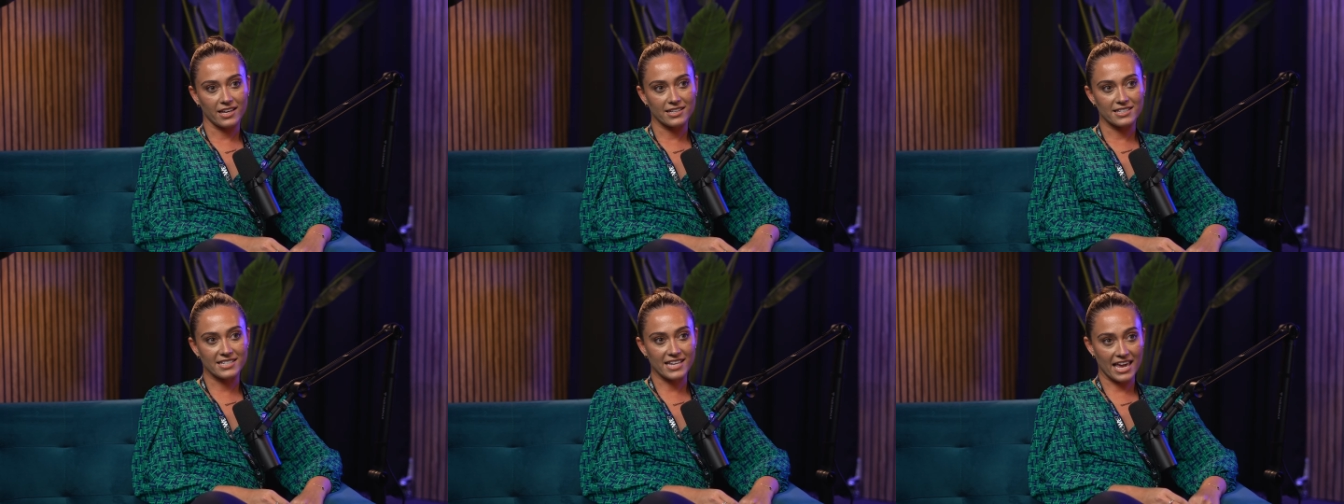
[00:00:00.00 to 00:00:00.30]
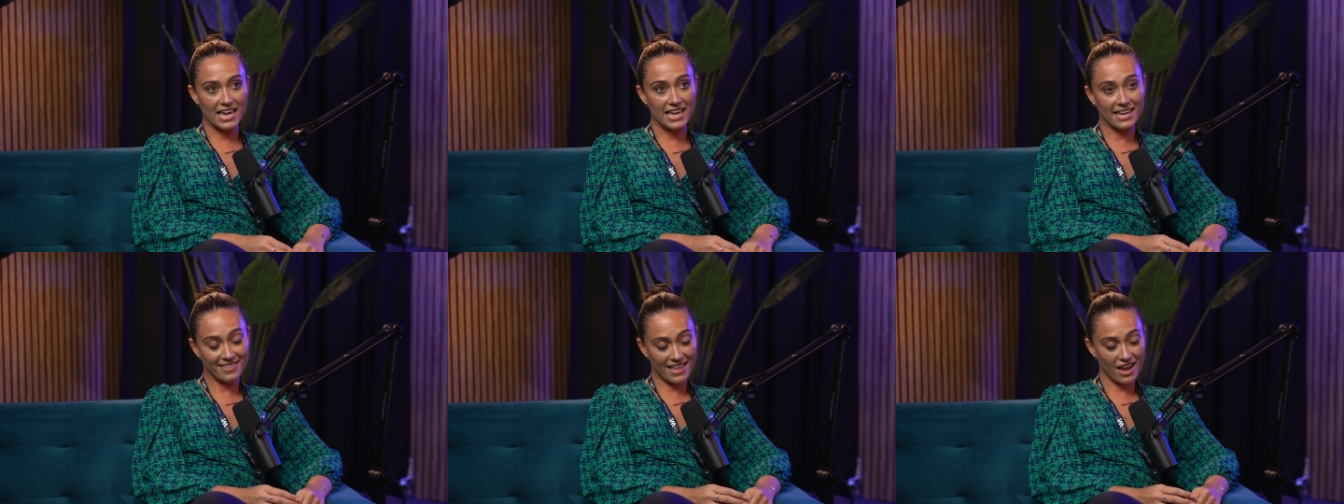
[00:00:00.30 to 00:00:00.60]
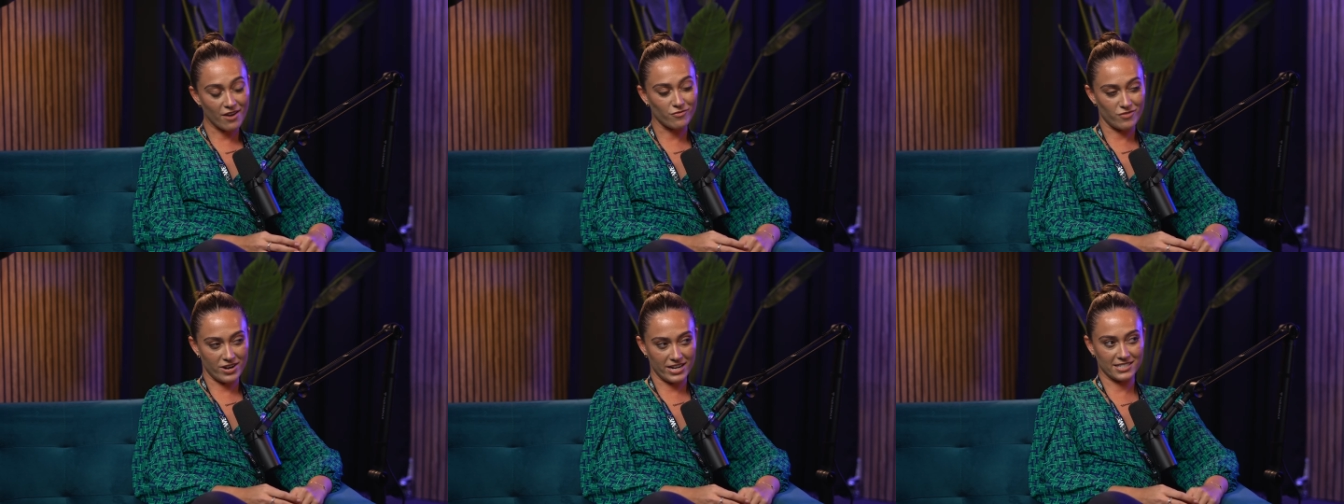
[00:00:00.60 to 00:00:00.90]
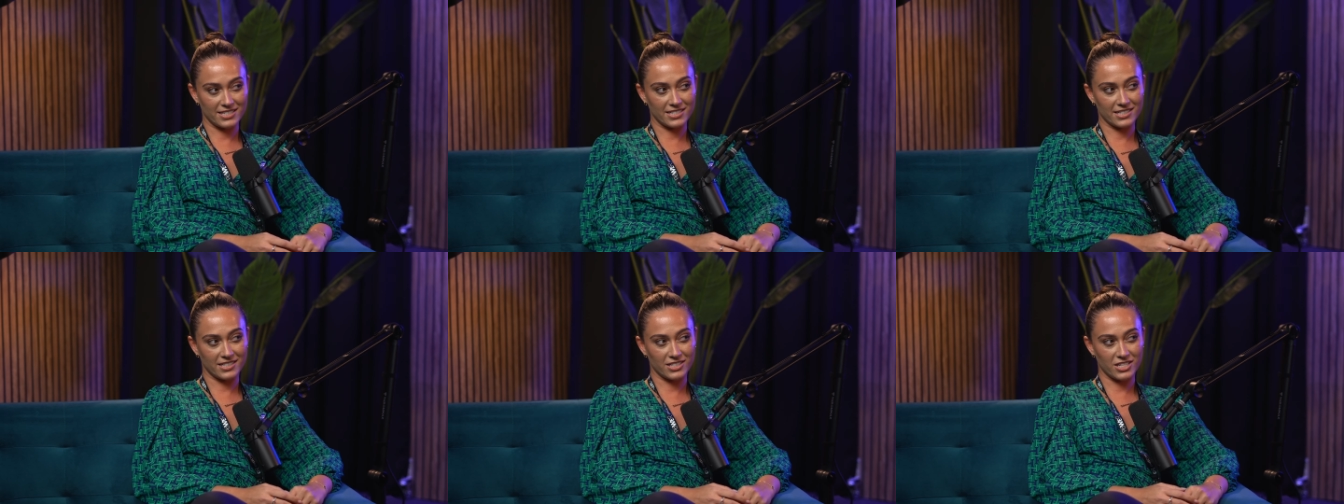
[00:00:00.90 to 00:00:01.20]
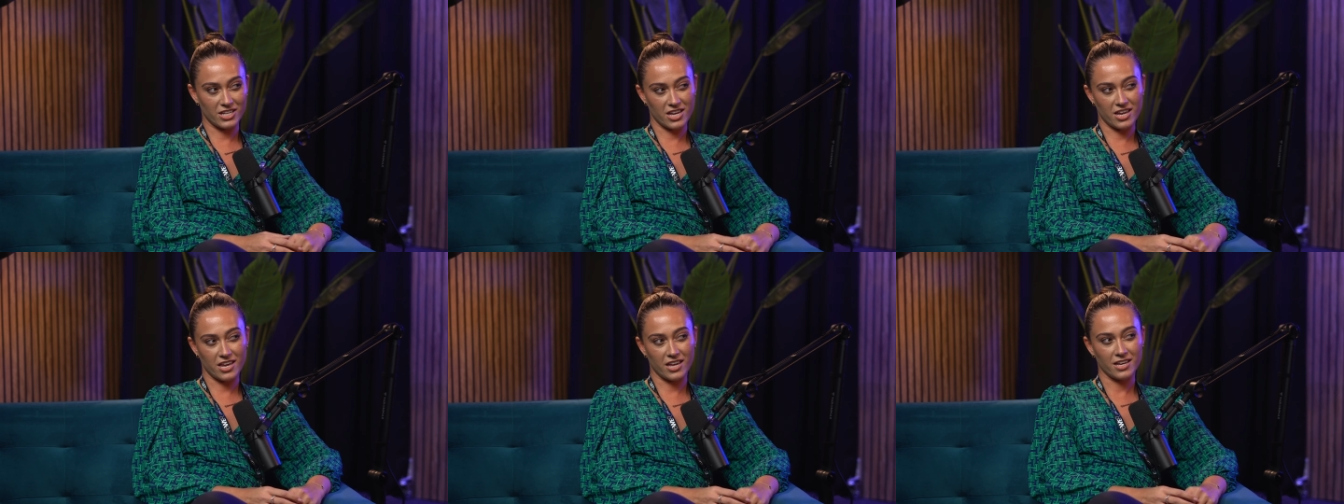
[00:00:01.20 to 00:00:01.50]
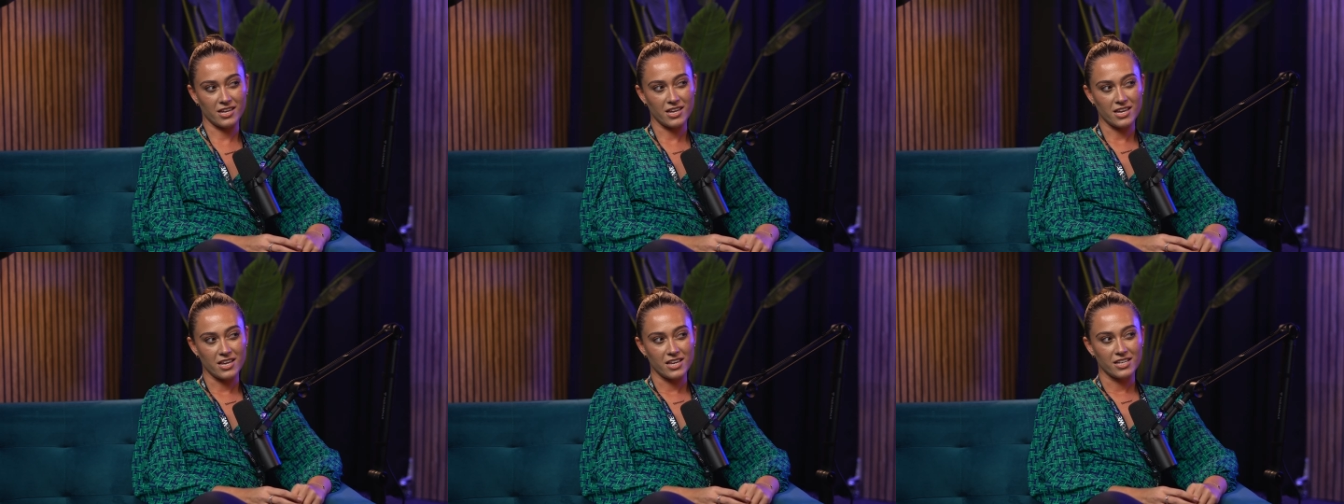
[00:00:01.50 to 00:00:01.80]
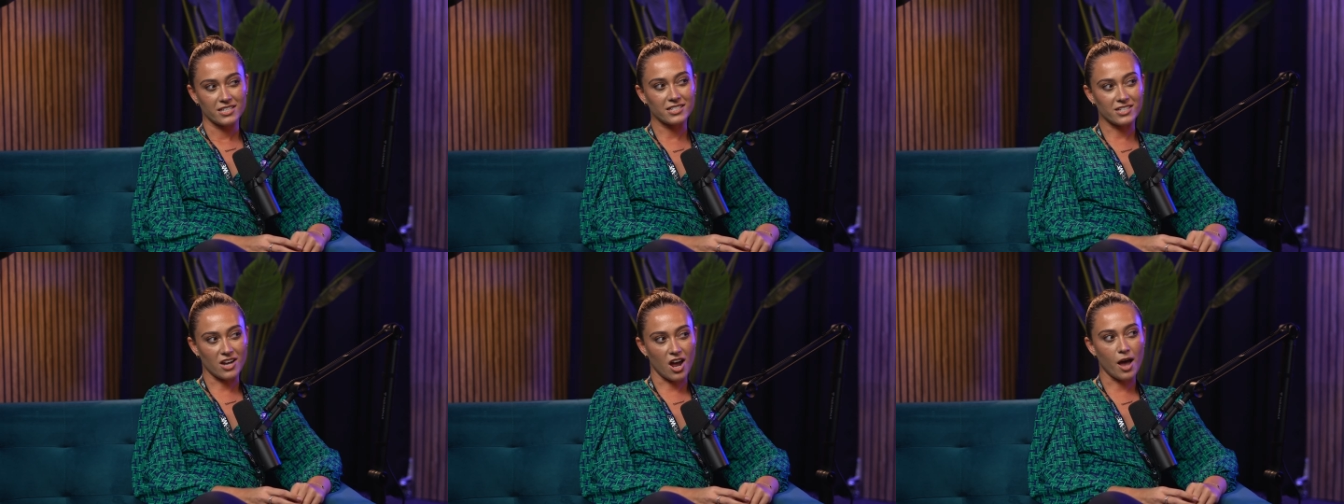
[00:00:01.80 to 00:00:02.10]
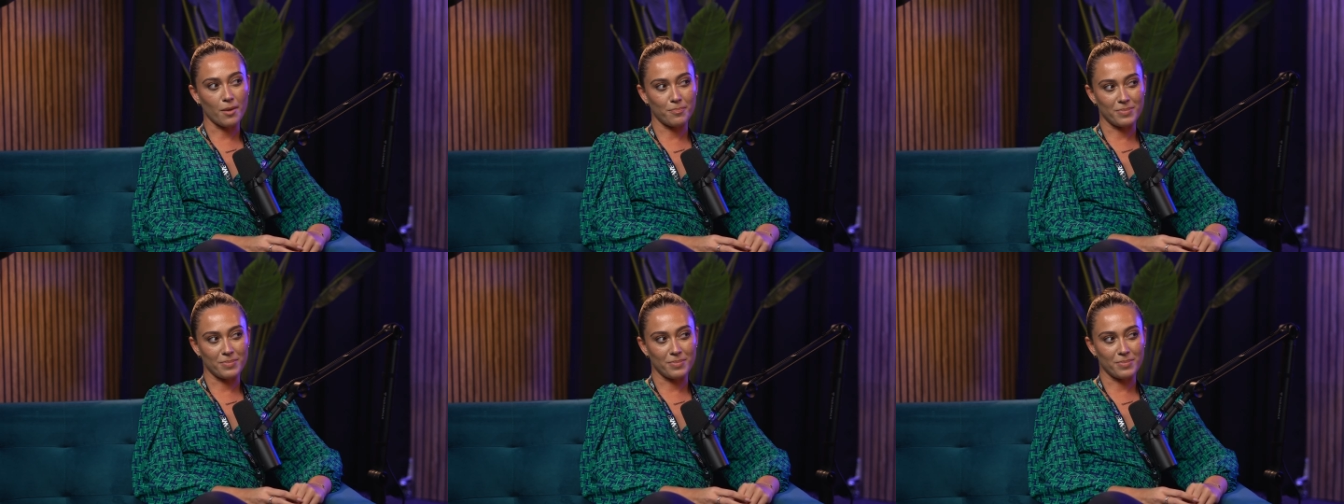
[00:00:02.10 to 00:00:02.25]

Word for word: taking that risk to start a